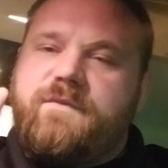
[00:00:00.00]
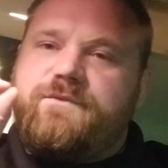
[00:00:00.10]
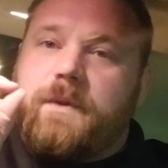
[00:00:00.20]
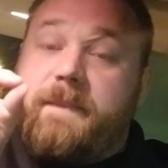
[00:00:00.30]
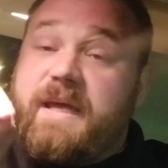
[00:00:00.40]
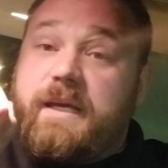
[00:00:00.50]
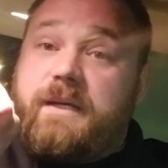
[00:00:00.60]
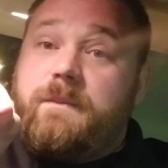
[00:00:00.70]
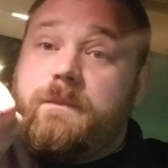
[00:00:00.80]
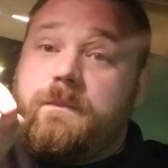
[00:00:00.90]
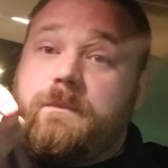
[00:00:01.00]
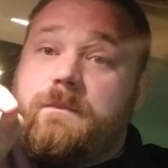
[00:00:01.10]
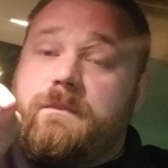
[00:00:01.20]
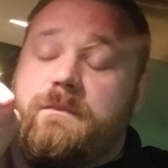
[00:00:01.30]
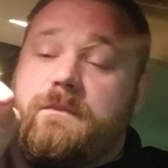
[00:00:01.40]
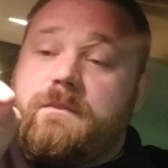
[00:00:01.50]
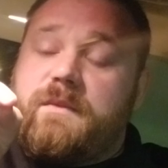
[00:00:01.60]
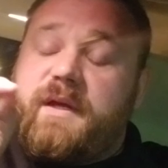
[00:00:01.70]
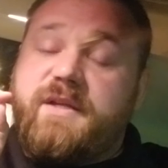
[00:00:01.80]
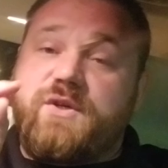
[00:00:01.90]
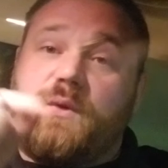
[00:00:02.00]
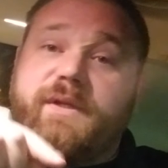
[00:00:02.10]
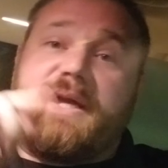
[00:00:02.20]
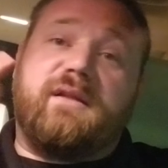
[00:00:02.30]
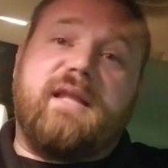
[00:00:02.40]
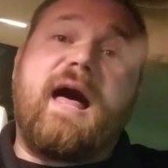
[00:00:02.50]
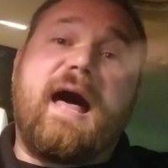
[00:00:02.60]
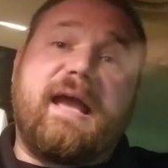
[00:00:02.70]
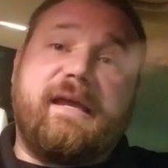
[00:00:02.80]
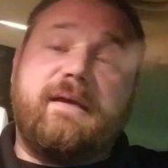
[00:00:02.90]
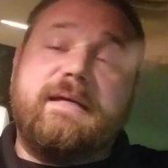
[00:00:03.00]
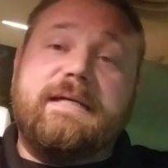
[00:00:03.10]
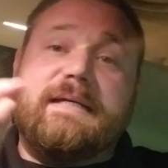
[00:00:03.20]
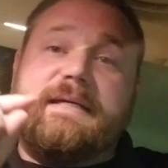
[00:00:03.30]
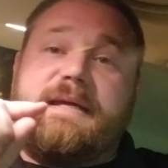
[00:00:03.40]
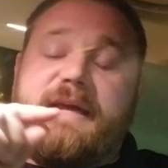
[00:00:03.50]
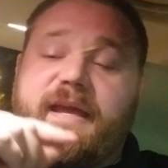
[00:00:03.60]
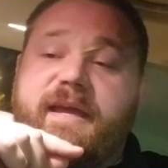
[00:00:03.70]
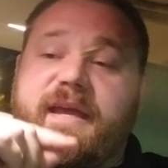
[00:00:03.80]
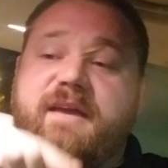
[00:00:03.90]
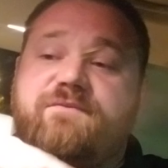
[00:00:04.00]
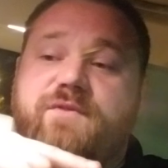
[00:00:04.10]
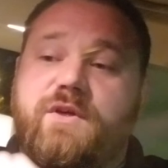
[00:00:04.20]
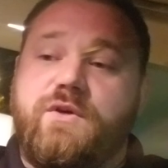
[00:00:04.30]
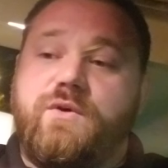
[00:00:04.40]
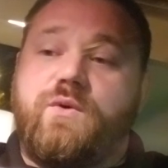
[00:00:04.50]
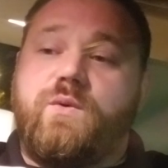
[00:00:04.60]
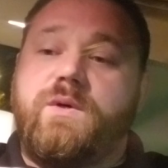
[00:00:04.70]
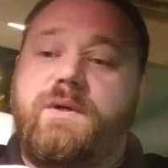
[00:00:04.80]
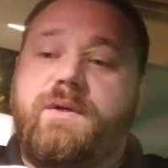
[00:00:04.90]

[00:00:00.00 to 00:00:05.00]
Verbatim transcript: For me, it's only a lie if you